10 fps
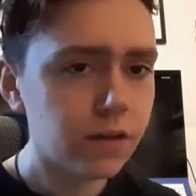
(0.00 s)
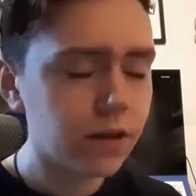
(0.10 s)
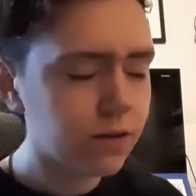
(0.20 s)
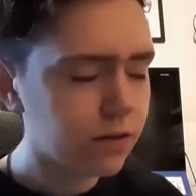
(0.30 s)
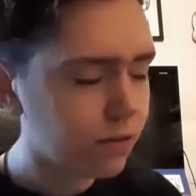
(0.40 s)

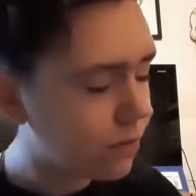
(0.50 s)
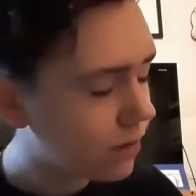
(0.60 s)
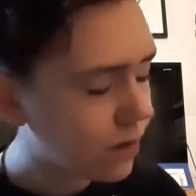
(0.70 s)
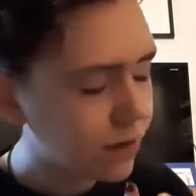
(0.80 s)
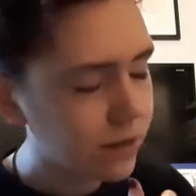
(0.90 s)
thank you.
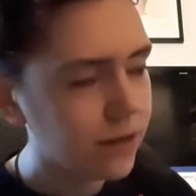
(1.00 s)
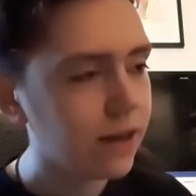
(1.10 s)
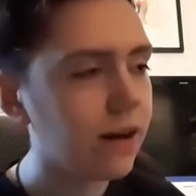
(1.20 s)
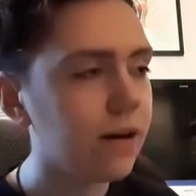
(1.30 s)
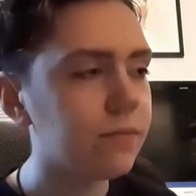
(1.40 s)

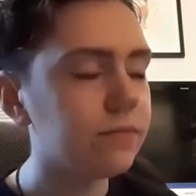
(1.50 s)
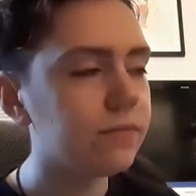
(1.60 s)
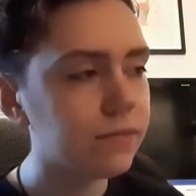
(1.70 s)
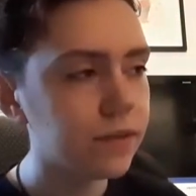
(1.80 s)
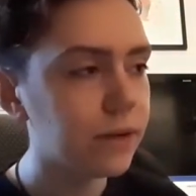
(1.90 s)
Um,
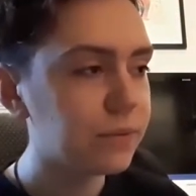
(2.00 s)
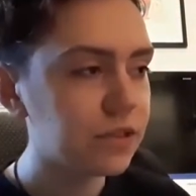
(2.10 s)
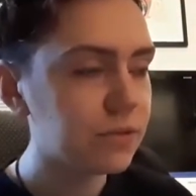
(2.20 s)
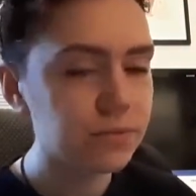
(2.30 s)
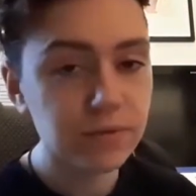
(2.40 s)
it was
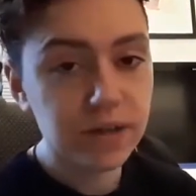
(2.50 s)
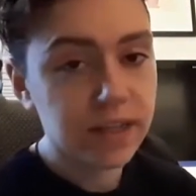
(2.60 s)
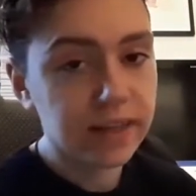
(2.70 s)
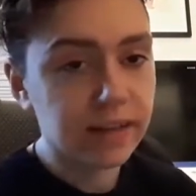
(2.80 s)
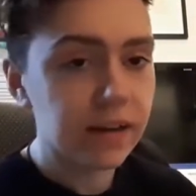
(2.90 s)
just
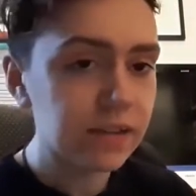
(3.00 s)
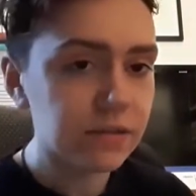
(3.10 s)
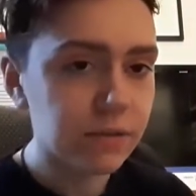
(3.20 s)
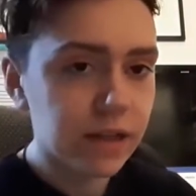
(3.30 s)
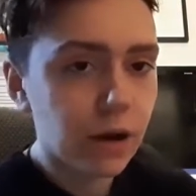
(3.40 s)
really
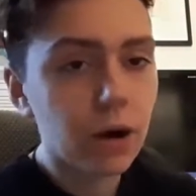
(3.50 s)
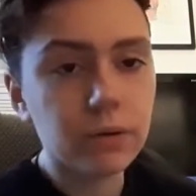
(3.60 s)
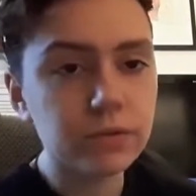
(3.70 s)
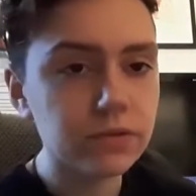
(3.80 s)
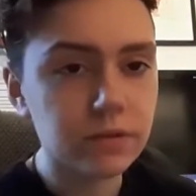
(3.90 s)
nice, a really
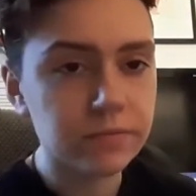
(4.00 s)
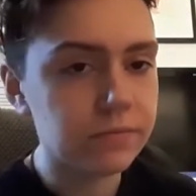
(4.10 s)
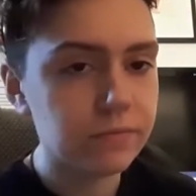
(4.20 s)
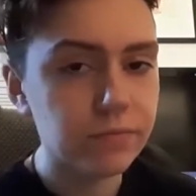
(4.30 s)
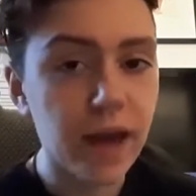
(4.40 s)

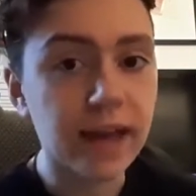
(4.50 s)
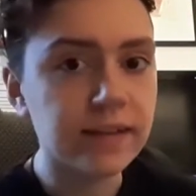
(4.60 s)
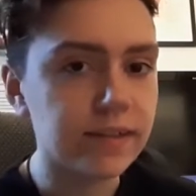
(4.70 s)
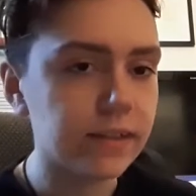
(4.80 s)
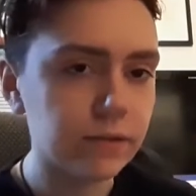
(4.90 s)
wholesome
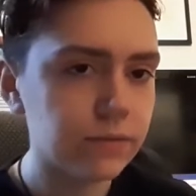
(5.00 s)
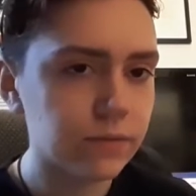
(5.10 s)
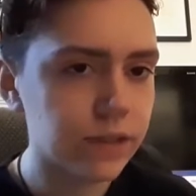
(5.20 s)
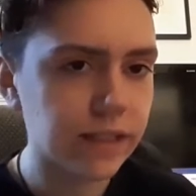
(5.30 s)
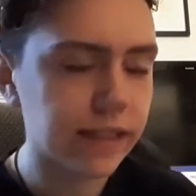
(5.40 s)
ending.
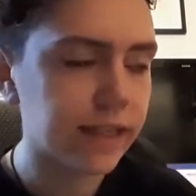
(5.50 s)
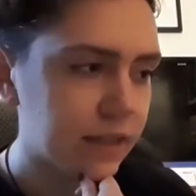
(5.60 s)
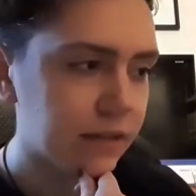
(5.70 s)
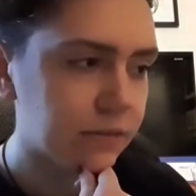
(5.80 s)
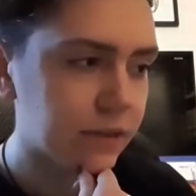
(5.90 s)
Really,
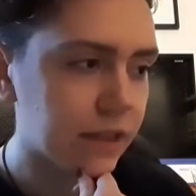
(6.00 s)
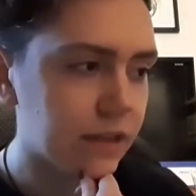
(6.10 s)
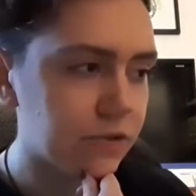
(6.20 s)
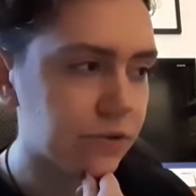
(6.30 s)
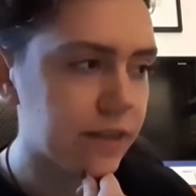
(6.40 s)
really
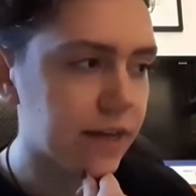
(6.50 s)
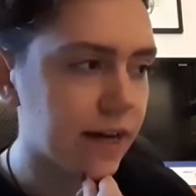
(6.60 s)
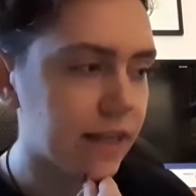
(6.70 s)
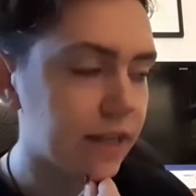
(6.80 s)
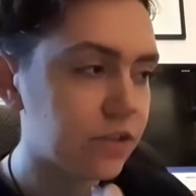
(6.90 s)
enjoyed
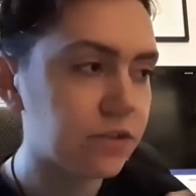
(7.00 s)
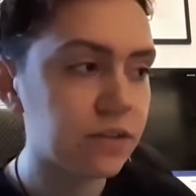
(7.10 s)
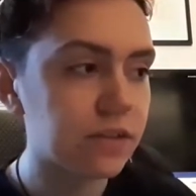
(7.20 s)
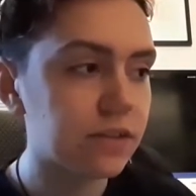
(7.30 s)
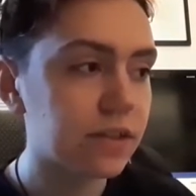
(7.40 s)
that. And then as
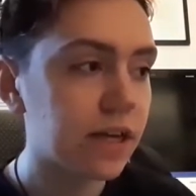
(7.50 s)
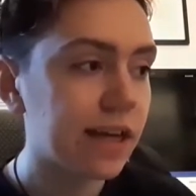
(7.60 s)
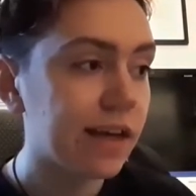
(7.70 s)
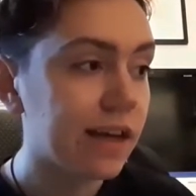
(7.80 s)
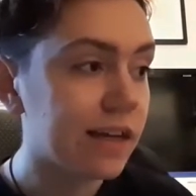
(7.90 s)
soon as
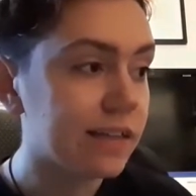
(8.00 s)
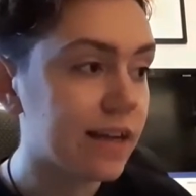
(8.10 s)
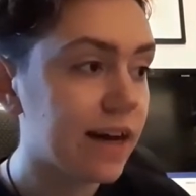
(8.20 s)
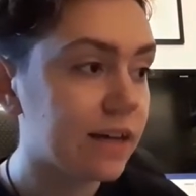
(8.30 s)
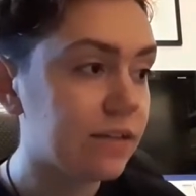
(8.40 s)
as
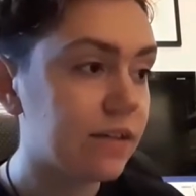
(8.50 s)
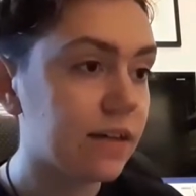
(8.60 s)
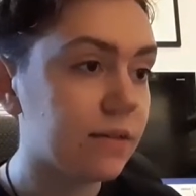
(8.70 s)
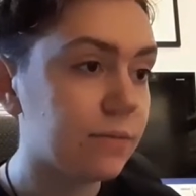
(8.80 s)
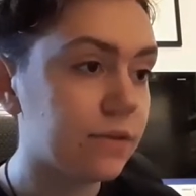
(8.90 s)
that
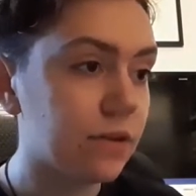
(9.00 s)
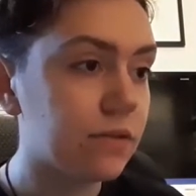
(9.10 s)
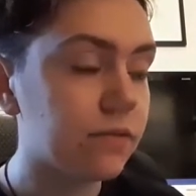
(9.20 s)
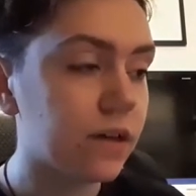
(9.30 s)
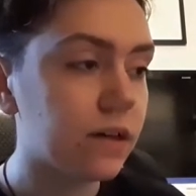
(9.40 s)
uh, was
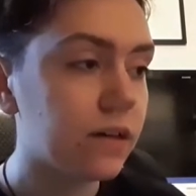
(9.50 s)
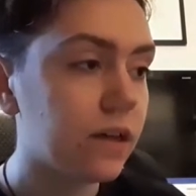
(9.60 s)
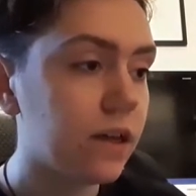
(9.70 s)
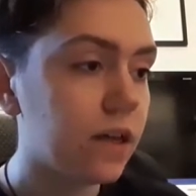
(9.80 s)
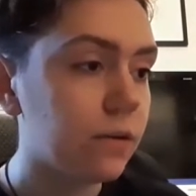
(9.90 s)
over,
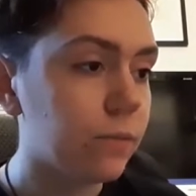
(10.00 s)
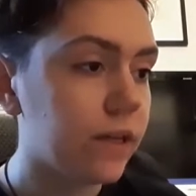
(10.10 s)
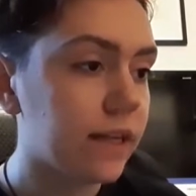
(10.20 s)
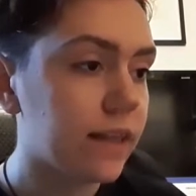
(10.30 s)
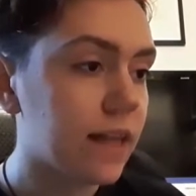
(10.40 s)
we
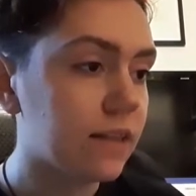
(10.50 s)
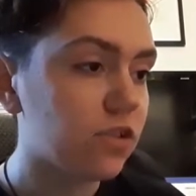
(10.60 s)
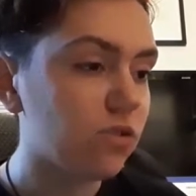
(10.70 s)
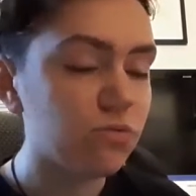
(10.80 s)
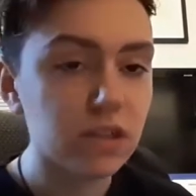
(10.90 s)
could then
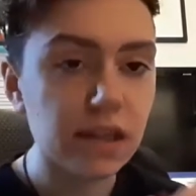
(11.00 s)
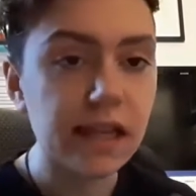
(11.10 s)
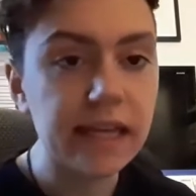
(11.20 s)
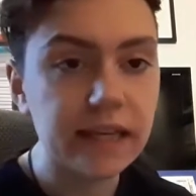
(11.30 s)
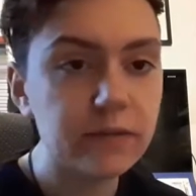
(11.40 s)
sort of just
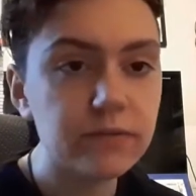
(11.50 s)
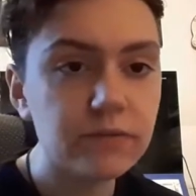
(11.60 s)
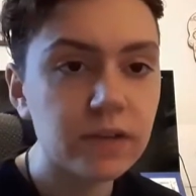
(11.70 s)
leave